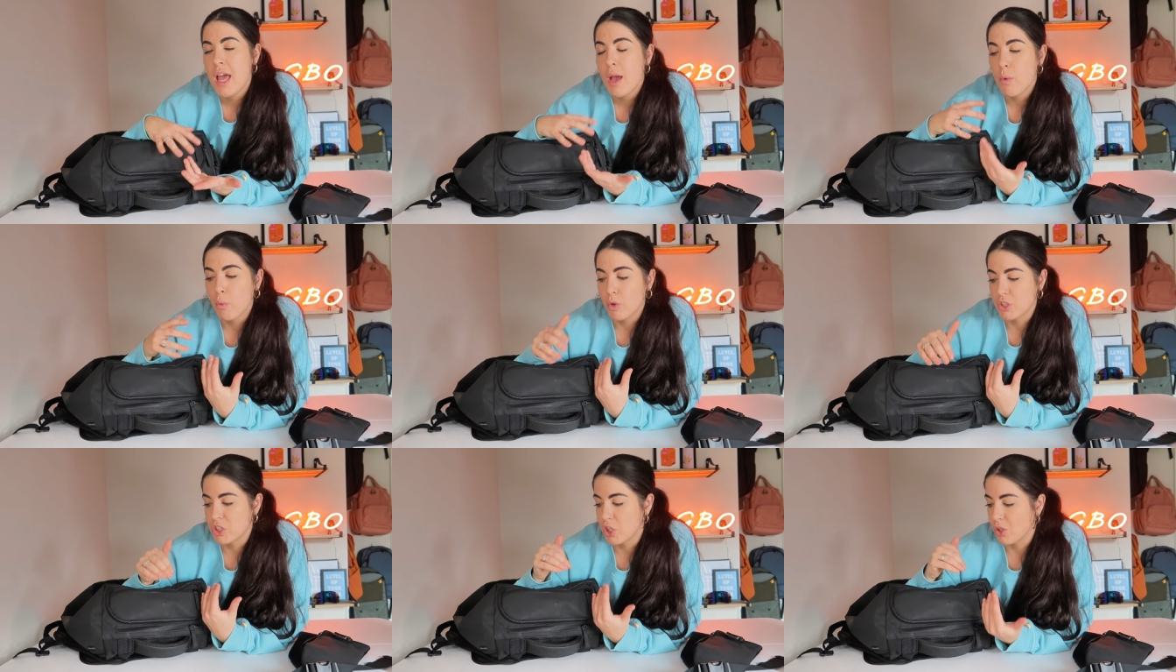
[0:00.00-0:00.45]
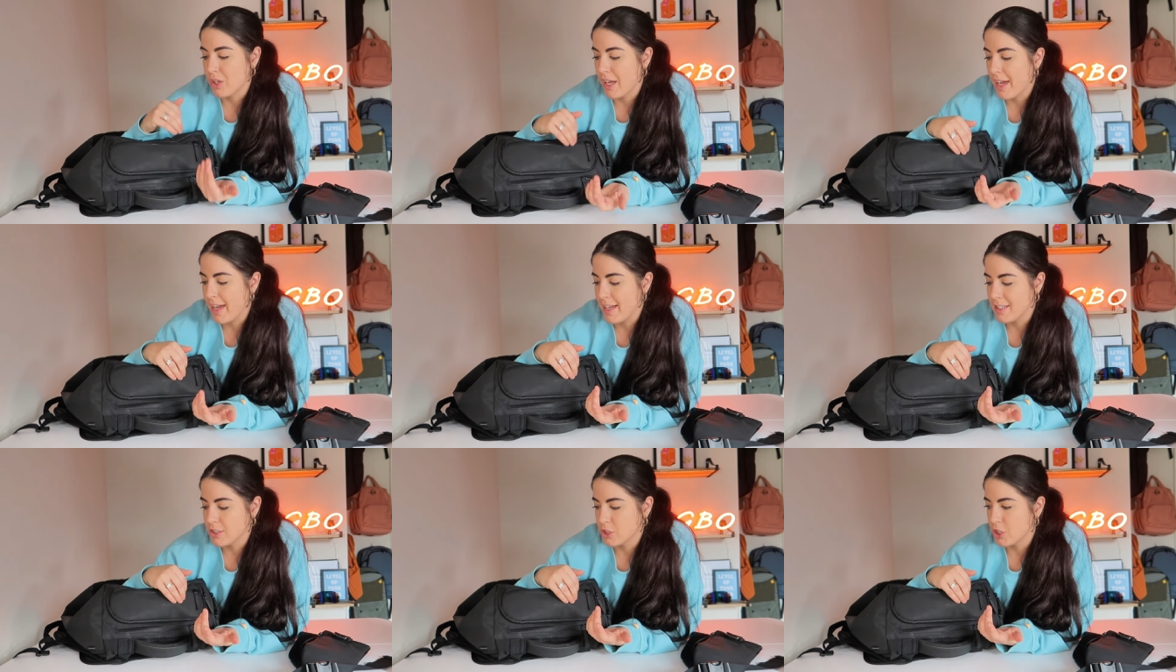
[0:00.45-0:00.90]
which I'll
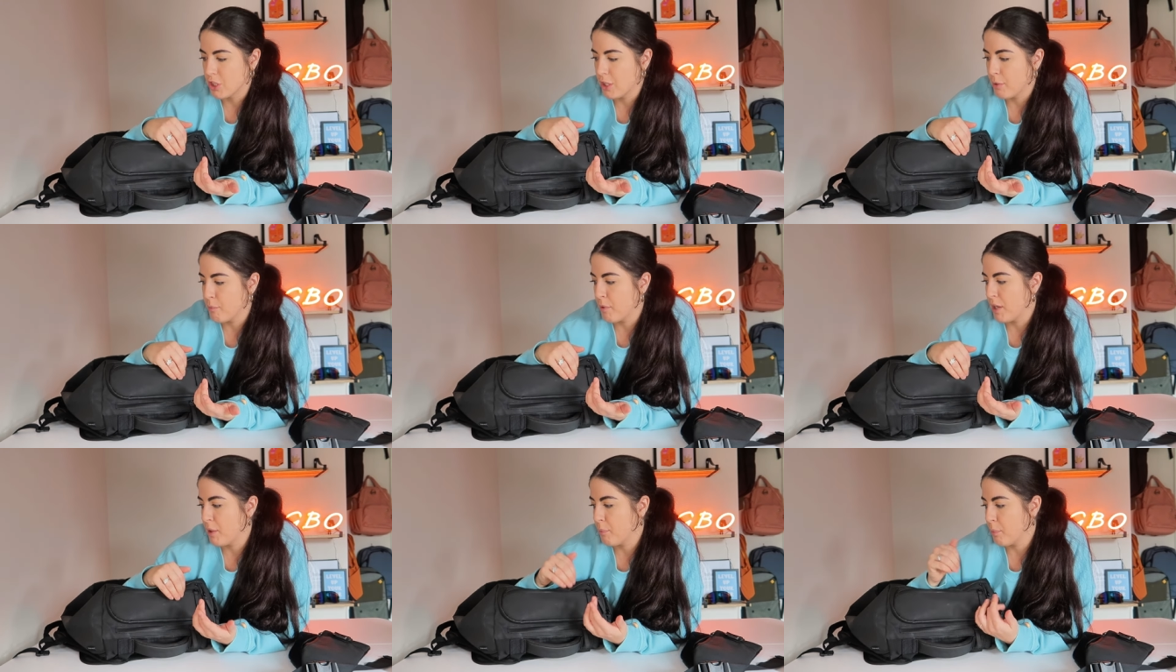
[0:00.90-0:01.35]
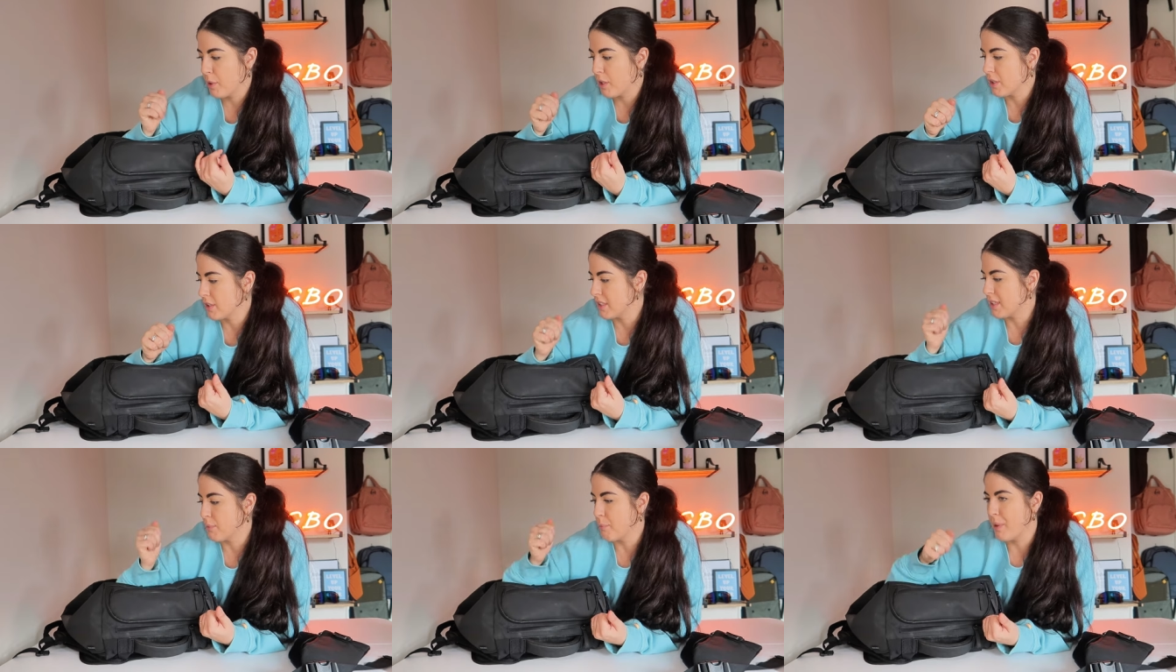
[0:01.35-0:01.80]
get into in a minute
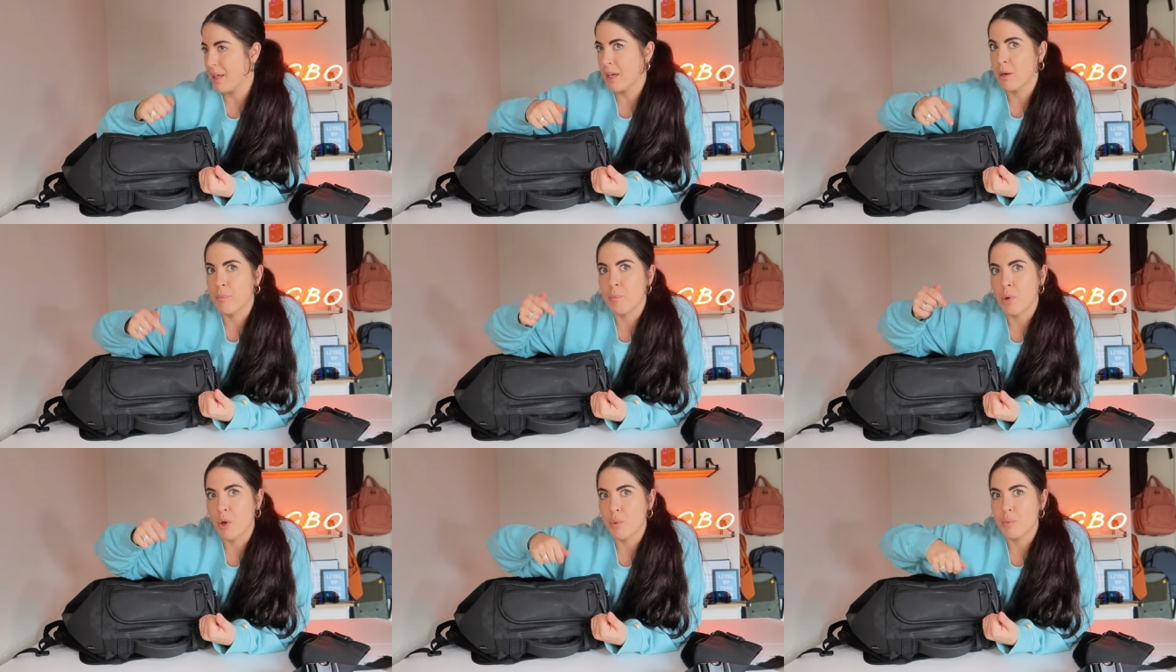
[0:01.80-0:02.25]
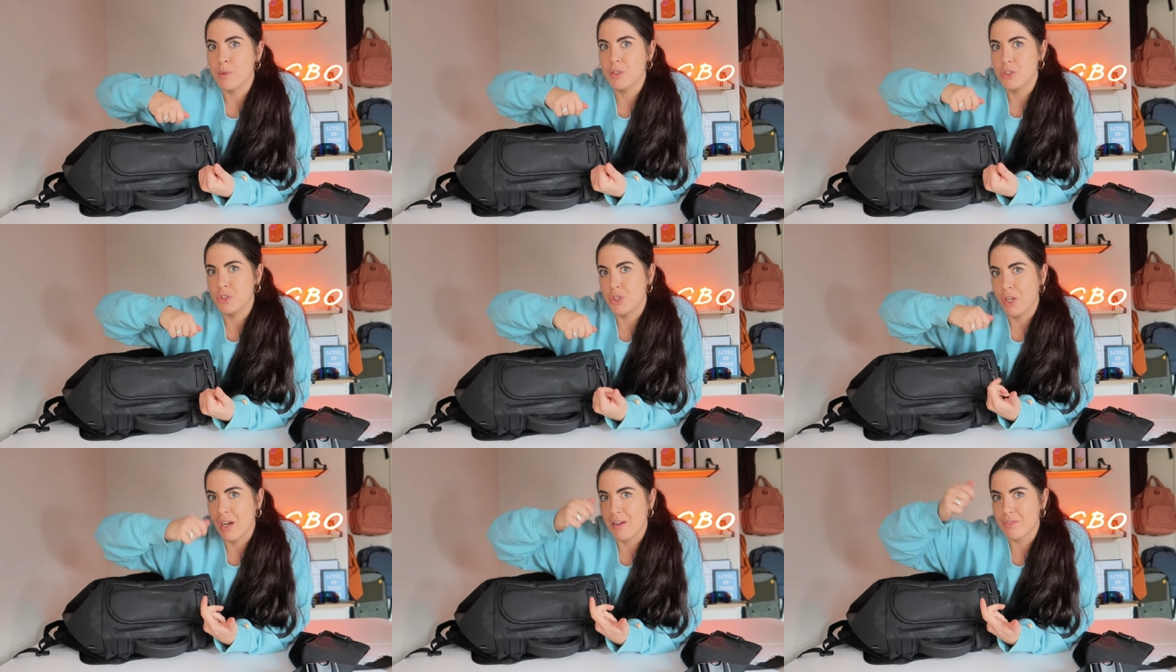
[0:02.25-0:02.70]
because the main
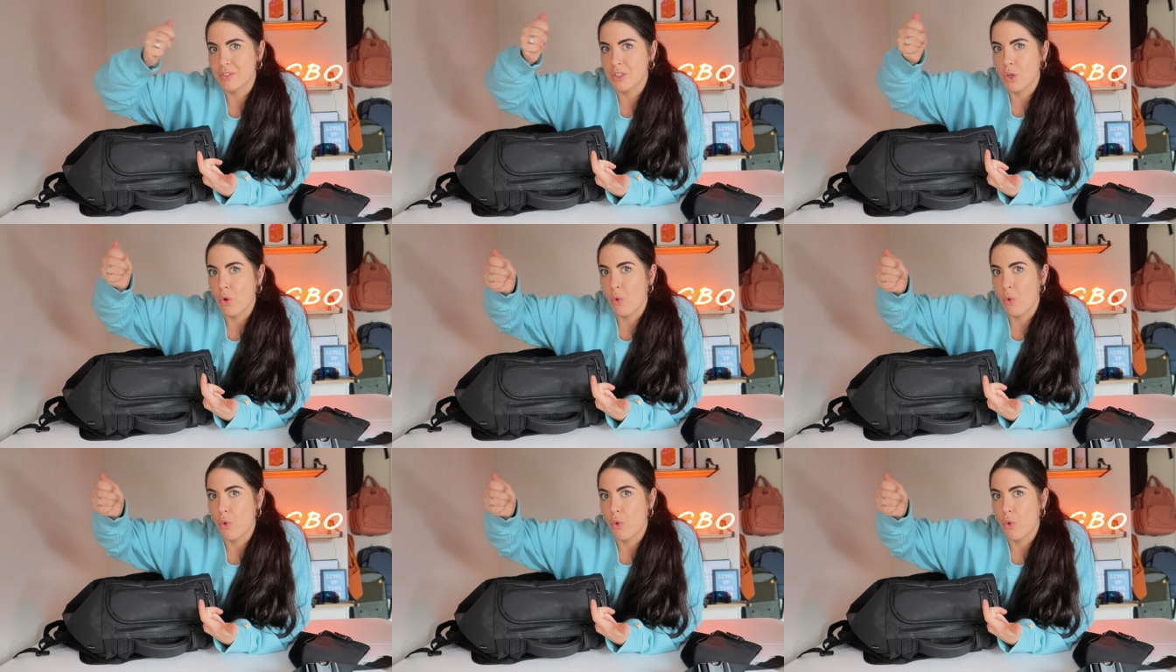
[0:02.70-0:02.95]
compartment you have to